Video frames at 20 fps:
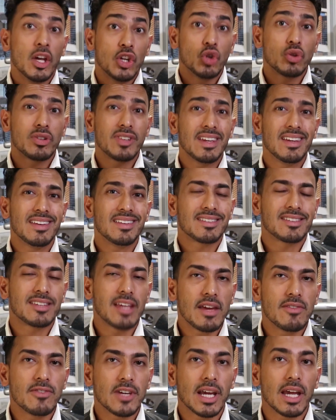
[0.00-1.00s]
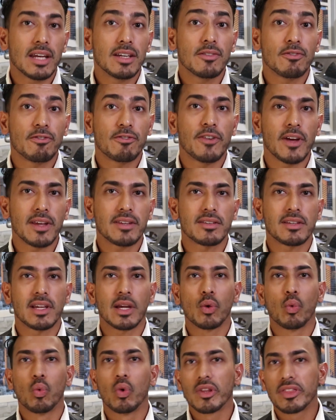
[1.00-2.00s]
You see, saving and
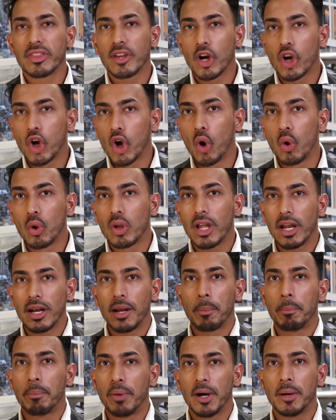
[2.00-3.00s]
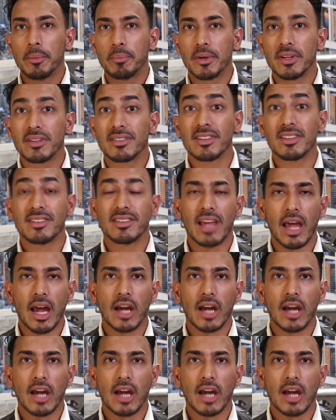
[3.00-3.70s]
investing with a goal and a purpose is